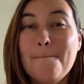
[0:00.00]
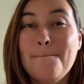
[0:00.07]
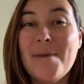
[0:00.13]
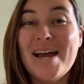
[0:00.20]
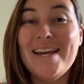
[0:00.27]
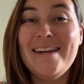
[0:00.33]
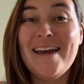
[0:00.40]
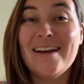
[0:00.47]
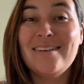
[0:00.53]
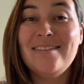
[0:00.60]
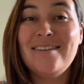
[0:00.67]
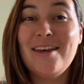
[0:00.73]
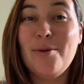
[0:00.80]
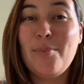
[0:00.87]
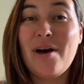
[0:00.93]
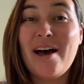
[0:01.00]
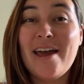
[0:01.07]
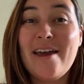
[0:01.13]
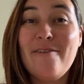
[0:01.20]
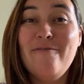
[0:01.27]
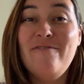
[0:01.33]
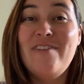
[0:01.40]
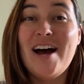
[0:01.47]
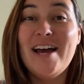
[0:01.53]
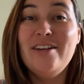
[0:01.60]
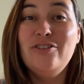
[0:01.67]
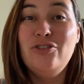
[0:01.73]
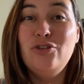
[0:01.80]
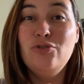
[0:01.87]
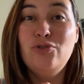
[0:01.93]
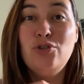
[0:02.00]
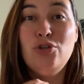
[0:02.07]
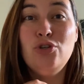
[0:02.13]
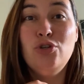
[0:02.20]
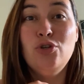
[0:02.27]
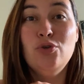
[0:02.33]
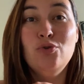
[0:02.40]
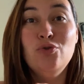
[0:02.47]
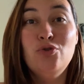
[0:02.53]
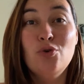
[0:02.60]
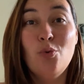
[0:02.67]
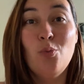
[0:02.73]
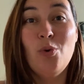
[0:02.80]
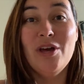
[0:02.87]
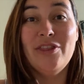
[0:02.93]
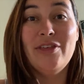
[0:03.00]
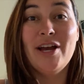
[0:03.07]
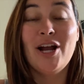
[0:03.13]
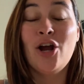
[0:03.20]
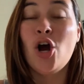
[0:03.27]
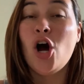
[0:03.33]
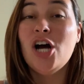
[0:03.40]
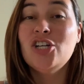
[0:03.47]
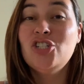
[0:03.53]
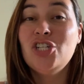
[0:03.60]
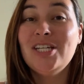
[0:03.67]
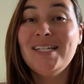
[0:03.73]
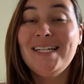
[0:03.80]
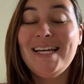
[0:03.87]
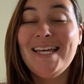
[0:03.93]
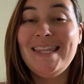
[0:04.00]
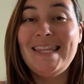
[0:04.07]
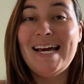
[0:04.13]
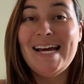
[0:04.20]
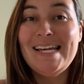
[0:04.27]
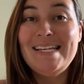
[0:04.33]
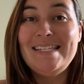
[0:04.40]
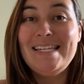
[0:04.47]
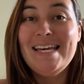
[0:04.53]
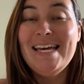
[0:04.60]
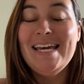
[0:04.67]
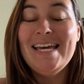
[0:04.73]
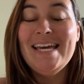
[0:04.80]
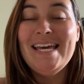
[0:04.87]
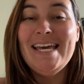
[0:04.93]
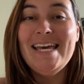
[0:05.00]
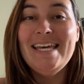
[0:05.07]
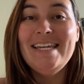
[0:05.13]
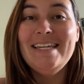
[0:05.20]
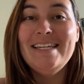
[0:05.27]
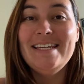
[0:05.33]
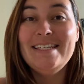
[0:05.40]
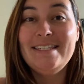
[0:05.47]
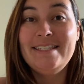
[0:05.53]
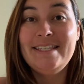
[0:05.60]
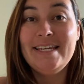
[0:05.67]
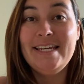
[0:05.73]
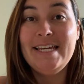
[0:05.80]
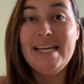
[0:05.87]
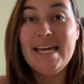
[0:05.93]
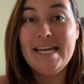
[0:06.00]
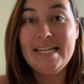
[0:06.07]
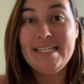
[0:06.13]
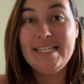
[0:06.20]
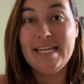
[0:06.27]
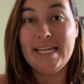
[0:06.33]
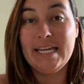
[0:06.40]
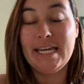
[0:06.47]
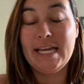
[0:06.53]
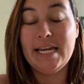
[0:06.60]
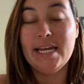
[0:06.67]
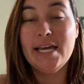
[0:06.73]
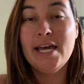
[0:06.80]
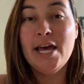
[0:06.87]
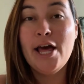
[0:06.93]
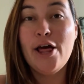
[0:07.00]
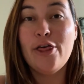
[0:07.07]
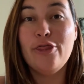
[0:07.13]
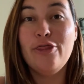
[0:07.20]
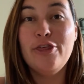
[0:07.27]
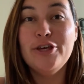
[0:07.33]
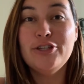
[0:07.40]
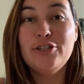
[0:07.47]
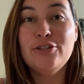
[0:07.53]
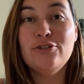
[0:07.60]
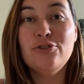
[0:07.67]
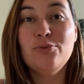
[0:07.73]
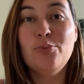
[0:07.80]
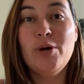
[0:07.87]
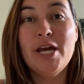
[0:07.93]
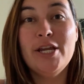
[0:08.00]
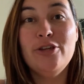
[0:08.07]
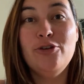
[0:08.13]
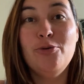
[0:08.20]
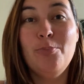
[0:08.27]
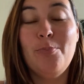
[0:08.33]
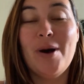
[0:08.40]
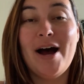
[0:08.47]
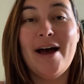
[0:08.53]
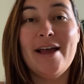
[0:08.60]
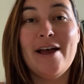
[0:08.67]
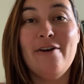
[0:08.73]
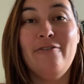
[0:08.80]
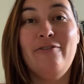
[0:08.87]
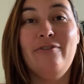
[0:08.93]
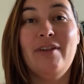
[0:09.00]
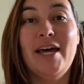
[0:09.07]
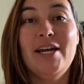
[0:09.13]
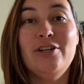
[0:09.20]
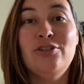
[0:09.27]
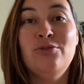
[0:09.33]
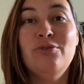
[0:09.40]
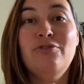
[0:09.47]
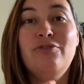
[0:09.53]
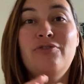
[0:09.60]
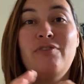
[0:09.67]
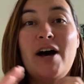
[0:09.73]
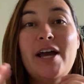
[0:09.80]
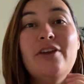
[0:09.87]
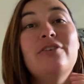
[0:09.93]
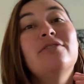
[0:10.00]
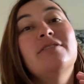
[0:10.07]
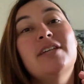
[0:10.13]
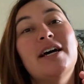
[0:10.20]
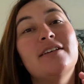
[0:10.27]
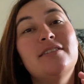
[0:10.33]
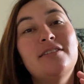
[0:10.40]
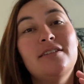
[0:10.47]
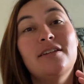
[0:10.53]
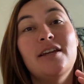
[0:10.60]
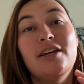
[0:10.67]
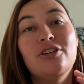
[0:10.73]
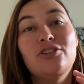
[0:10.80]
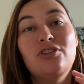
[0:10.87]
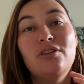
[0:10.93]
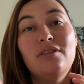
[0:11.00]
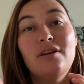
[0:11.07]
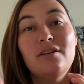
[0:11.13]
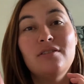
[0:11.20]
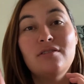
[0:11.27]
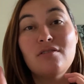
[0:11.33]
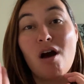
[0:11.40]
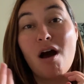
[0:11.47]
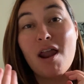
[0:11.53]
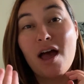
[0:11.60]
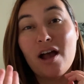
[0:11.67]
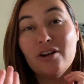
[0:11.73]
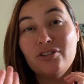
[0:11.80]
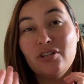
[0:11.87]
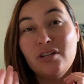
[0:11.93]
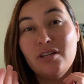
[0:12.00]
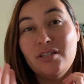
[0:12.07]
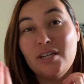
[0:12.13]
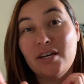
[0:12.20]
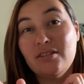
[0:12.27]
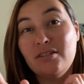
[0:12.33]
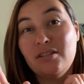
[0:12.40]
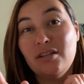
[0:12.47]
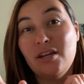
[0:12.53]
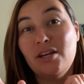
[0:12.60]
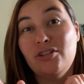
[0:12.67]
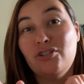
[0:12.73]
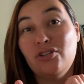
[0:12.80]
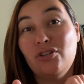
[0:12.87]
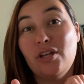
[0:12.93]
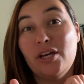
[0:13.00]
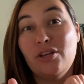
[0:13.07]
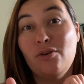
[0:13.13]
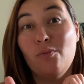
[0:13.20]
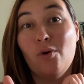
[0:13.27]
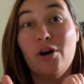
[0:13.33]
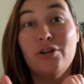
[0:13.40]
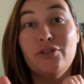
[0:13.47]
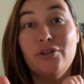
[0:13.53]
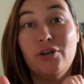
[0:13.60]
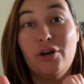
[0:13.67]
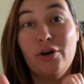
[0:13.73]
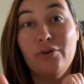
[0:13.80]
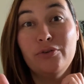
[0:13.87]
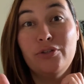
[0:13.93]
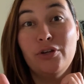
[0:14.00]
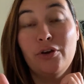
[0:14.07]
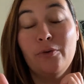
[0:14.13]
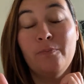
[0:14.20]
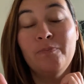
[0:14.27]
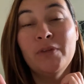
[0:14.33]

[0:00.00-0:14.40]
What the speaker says: My next tip I advise you to use with caution, and that is hidden city ticketing. This is when you buy a flight to a final destination that is not actually a destination that you want to go to.